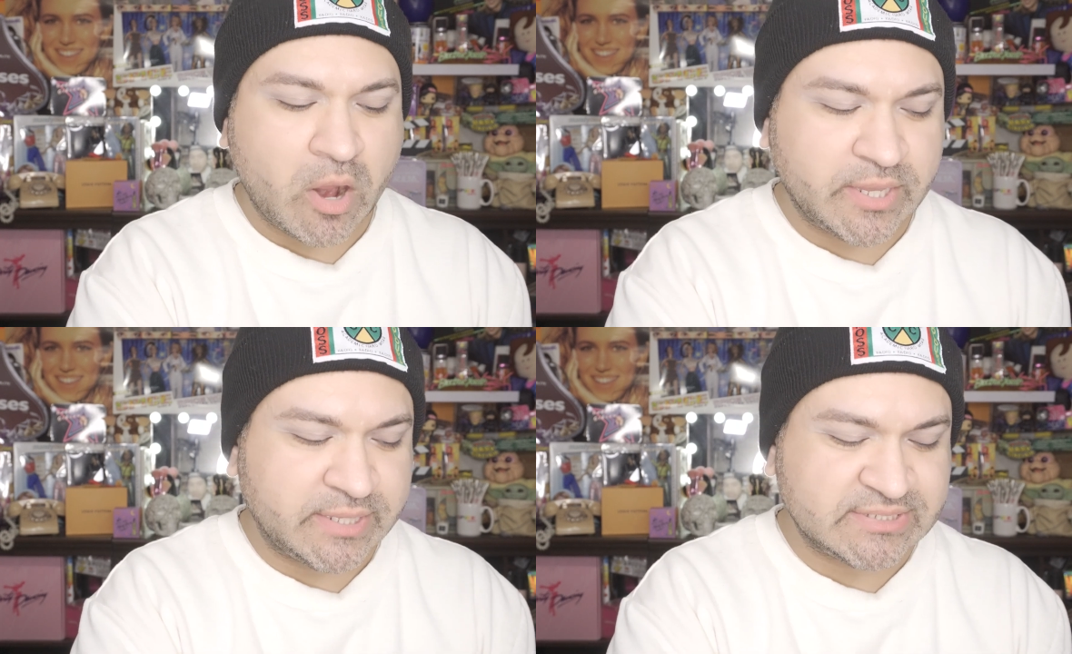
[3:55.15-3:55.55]

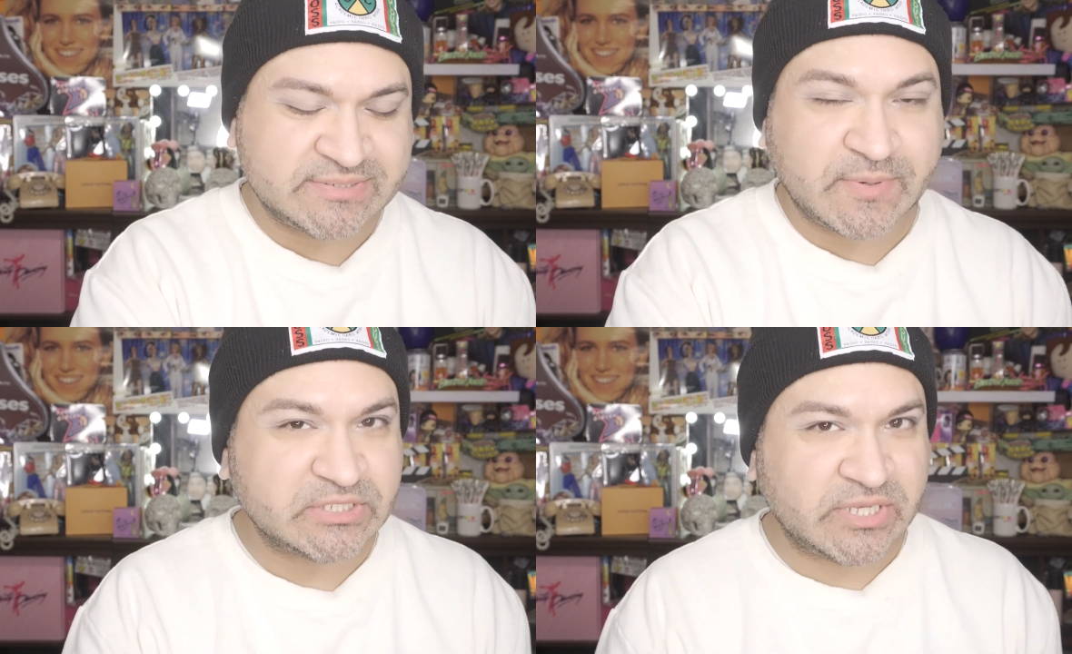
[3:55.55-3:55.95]
Speaker 1: our kids,
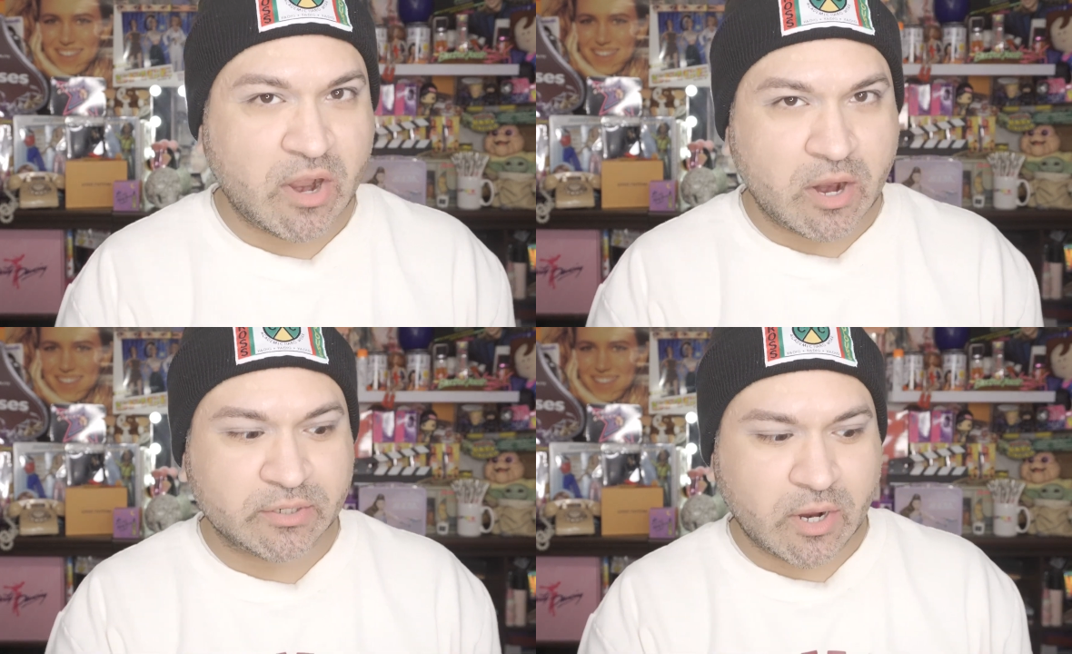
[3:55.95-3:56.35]

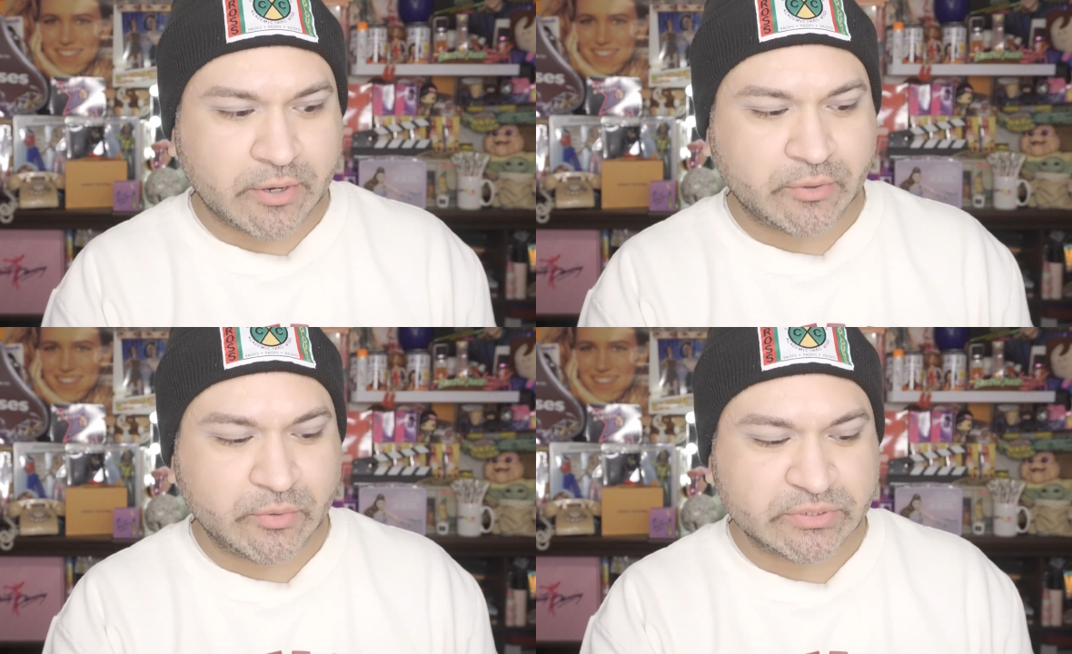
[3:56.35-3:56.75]
especially our
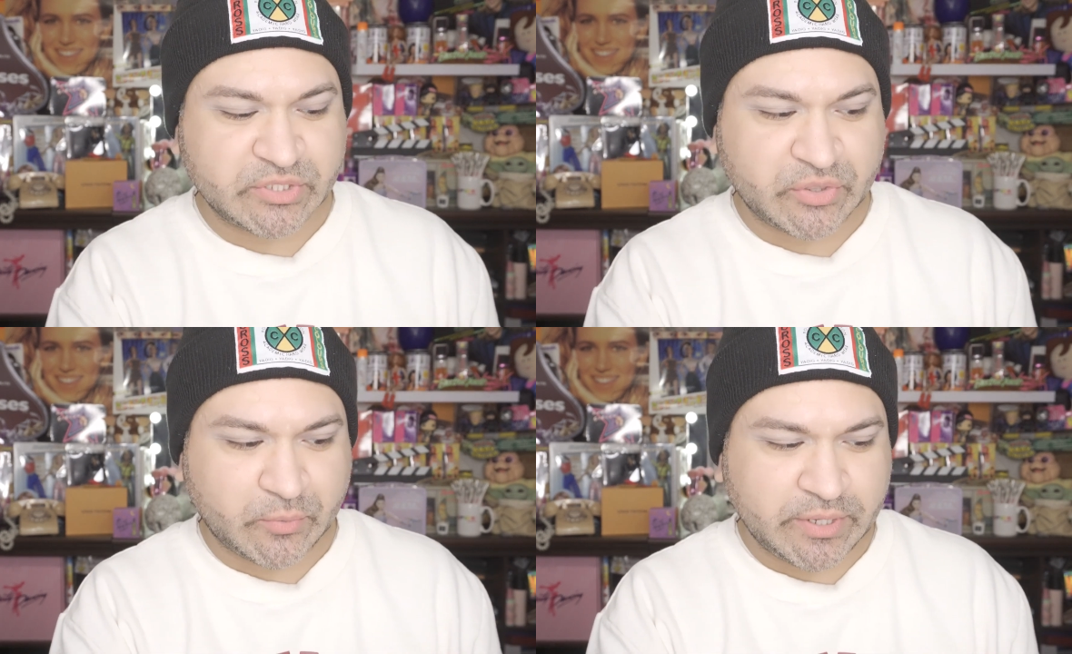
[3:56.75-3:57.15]
daughter who is
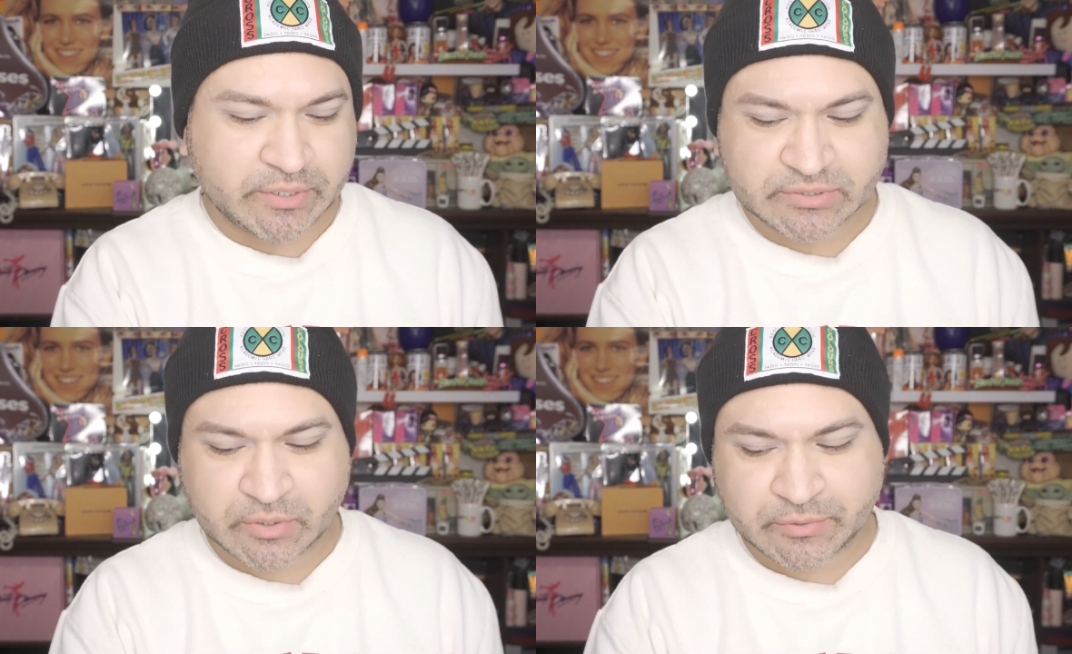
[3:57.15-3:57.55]
three
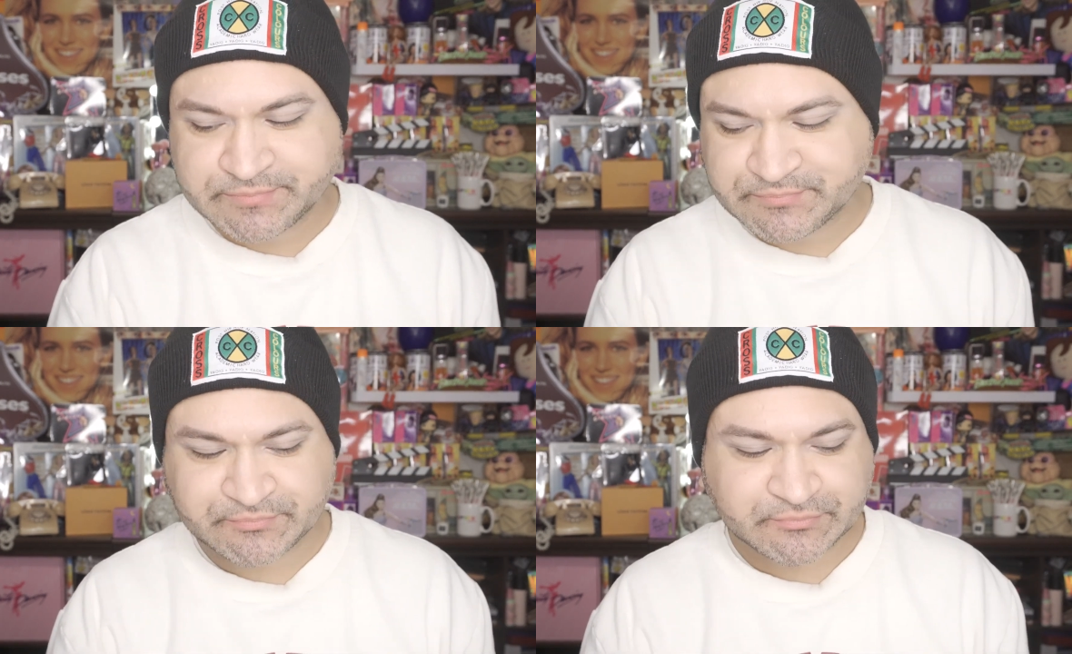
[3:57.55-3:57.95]
years
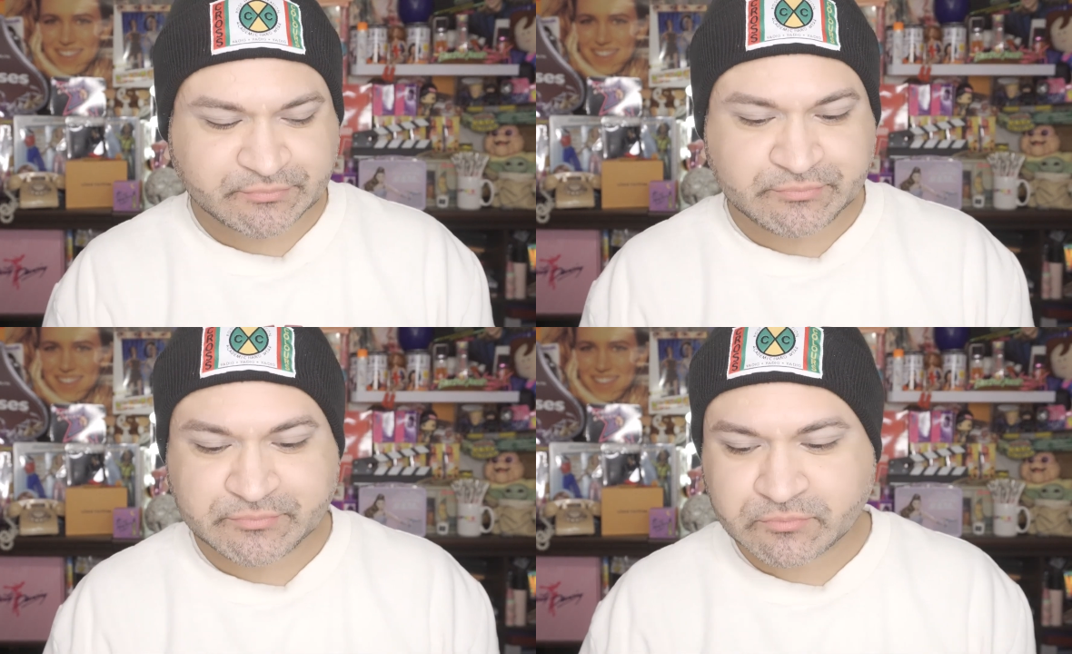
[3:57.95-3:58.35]
old,
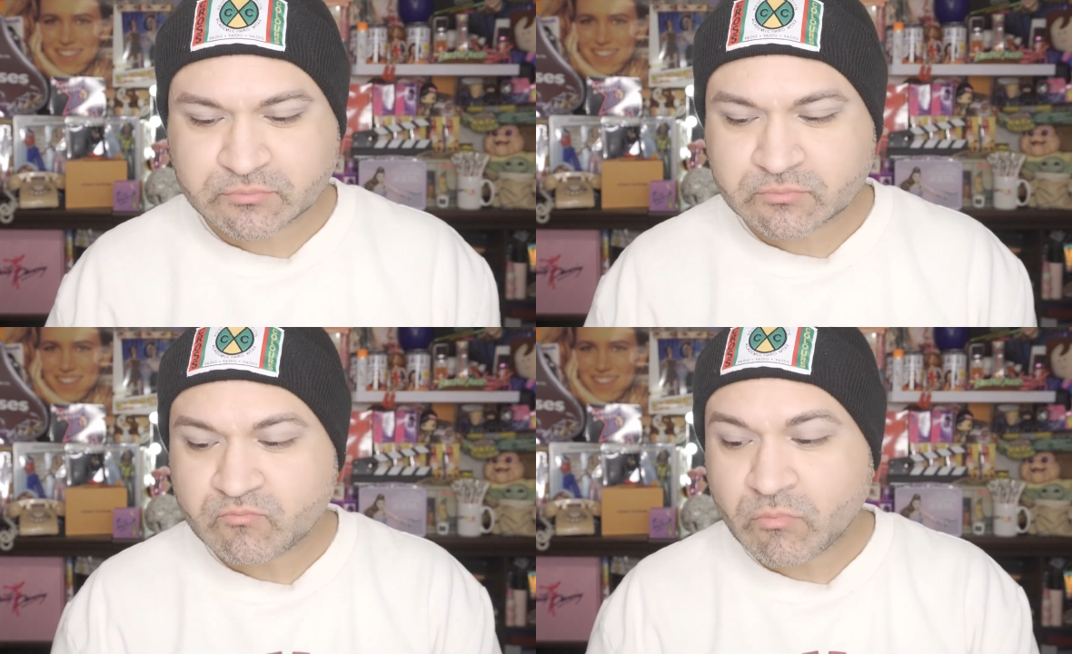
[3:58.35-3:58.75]

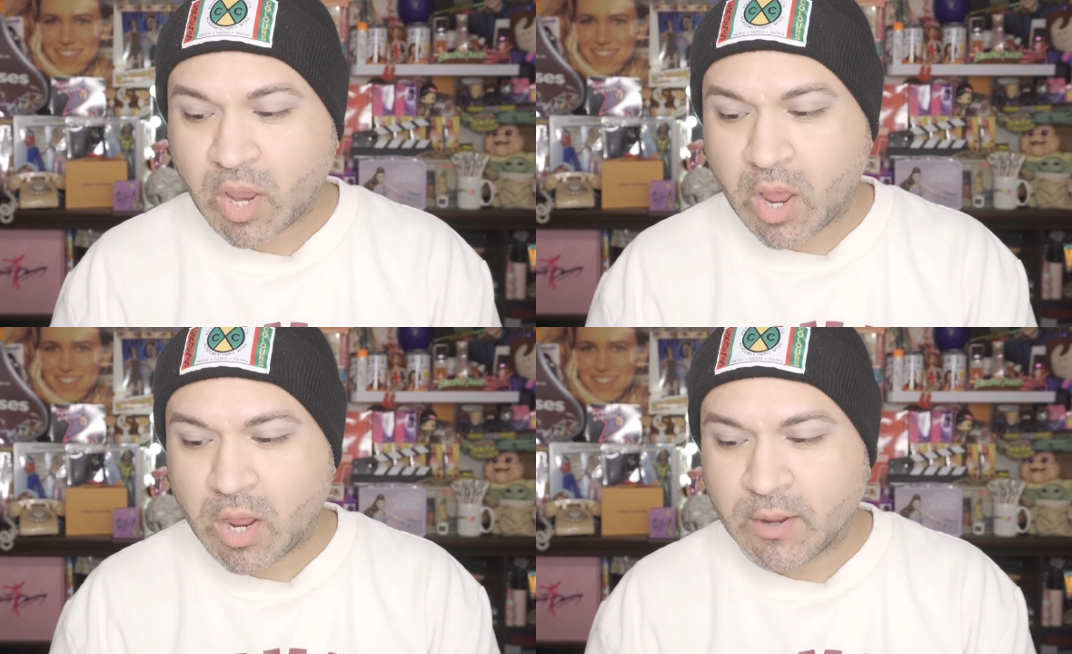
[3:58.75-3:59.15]

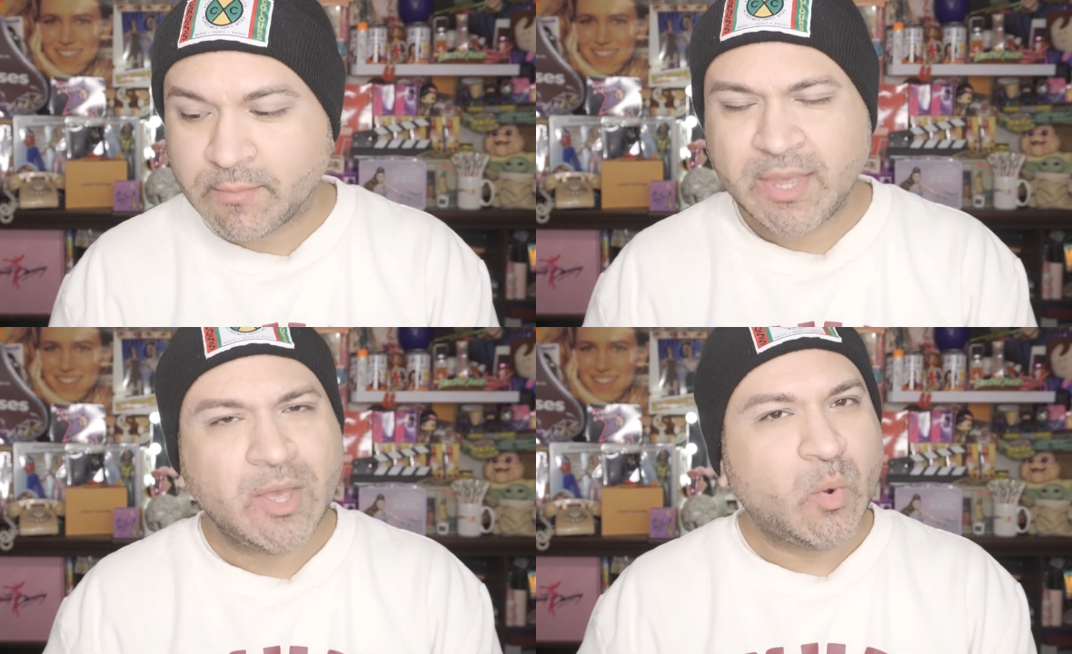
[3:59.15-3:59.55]

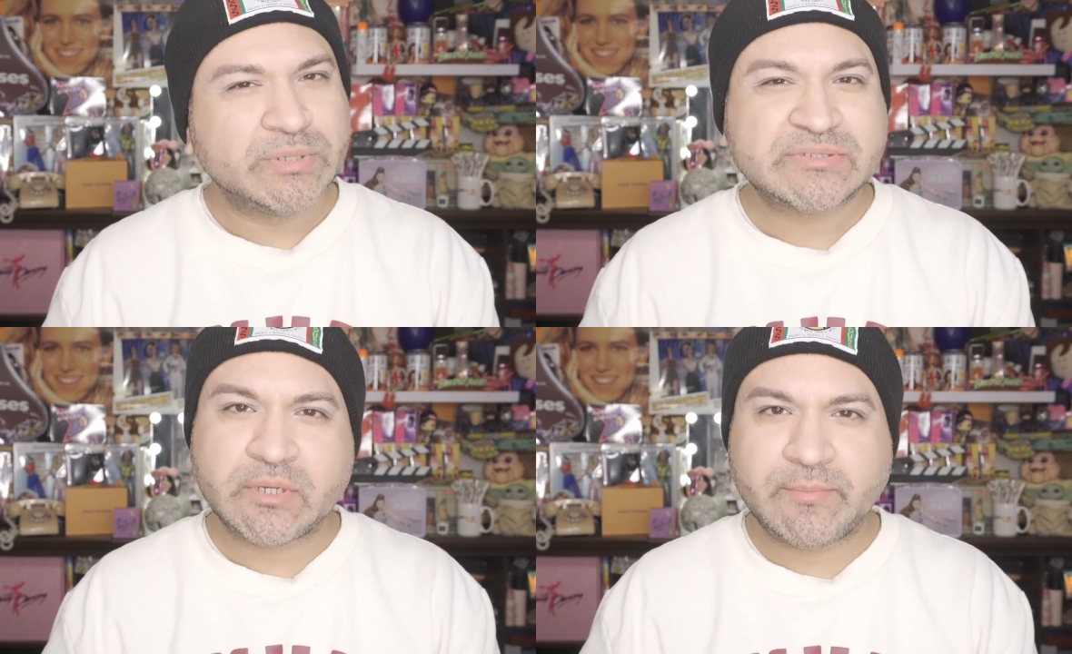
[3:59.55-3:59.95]
um,
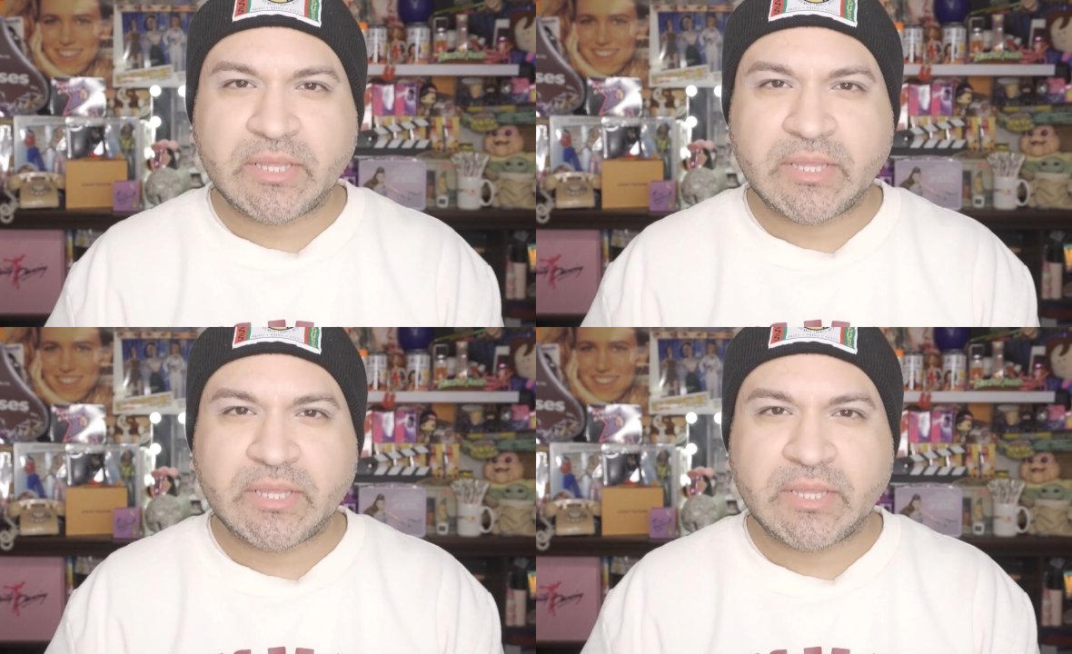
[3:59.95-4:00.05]
was going to